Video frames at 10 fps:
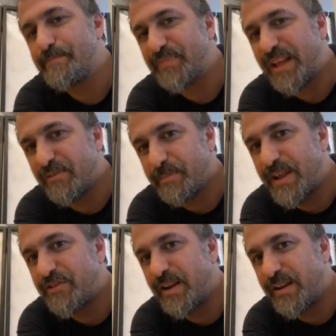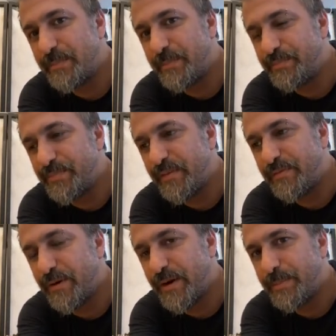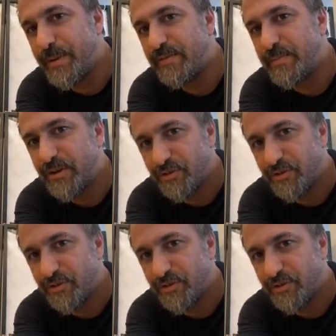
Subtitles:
especially for a piece by